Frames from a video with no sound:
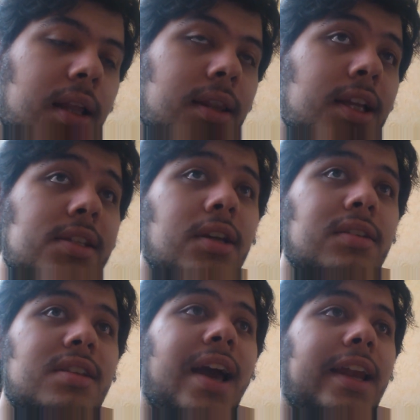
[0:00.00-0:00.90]

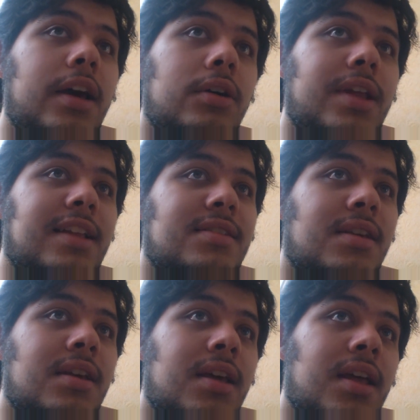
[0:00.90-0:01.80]
little did I know that
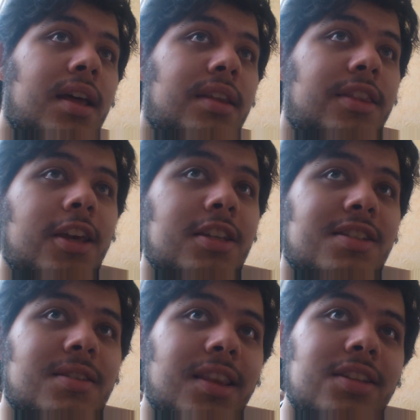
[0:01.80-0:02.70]

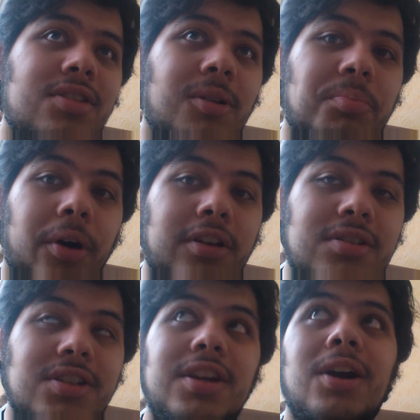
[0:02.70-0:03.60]
this little
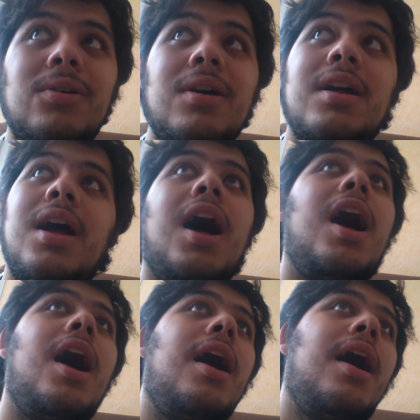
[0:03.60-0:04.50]
point, you know,
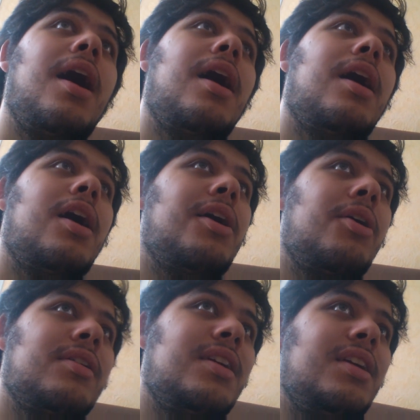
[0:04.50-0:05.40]

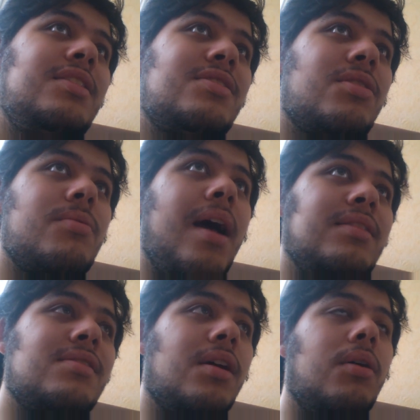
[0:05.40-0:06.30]
it's
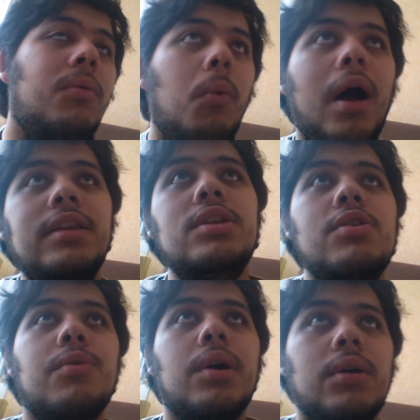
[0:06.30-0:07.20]
around
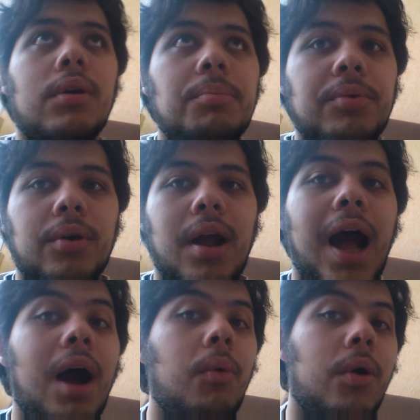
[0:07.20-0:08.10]
€1 per
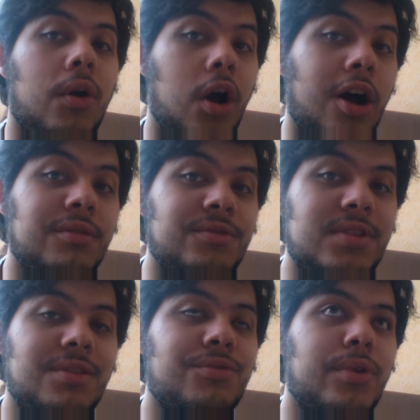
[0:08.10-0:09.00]
hour of
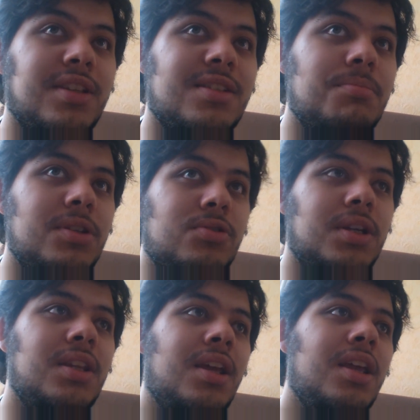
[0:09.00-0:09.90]
difference
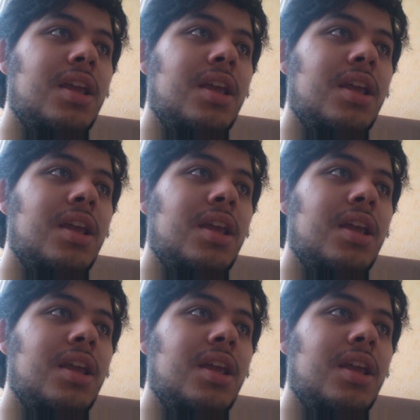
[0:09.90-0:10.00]
between